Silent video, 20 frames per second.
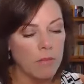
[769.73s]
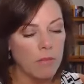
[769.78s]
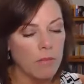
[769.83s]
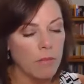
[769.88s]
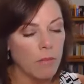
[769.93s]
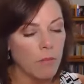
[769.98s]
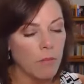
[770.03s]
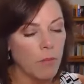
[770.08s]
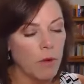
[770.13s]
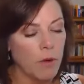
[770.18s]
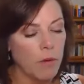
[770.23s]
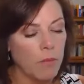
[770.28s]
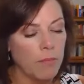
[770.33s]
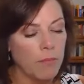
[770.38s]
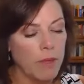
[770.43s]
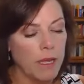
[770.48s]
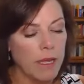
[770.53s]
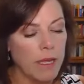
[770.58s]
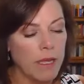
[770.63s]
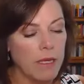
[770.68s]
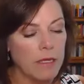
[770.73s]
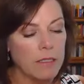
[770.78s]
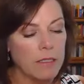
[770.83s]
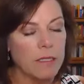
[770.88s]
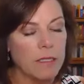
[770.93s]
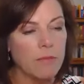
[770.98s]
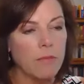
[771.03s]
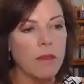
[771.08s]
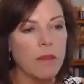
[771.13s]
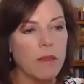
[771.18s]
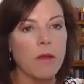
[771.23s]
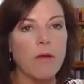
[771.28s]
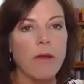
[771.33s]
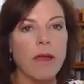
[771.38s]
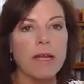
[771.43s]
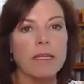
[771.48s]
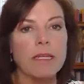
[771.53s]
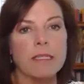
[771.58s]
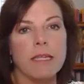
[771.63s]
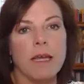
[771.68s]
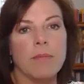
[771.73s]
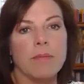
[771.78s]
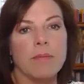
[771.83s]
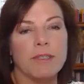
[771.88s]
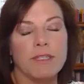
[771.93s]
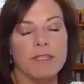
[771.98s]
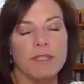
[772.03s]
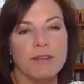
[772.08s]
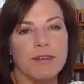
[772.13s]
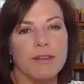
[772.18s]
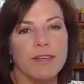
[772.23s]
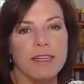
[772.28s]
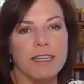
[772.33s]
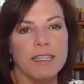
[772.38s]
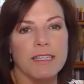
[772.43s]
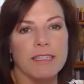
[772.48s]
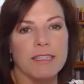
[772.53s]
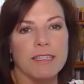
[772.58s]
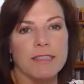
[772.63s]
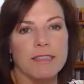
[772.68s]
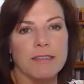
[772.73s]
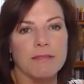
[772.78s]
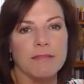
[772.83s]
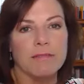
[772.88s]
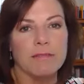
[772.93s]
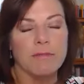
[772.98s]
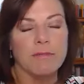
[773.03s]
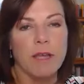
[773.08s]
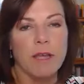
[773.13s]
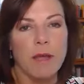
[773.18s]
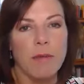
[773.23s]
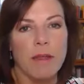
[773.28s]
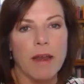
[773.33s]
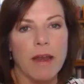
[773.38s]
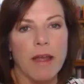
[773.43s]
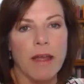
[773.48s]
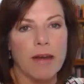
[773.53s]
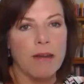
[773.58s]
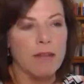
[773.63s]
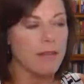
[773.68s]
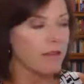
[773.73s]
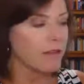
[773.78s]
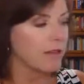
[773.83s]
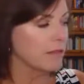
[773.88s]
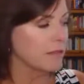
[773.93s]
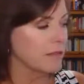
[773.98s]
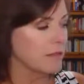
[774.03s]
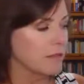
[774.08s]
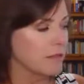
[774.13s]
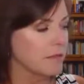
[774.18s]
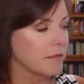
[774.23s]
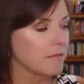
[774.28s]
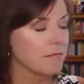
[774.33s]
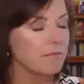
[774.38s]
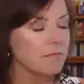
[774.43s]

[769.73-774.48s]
will be some of the greatest opportunities coming out of this?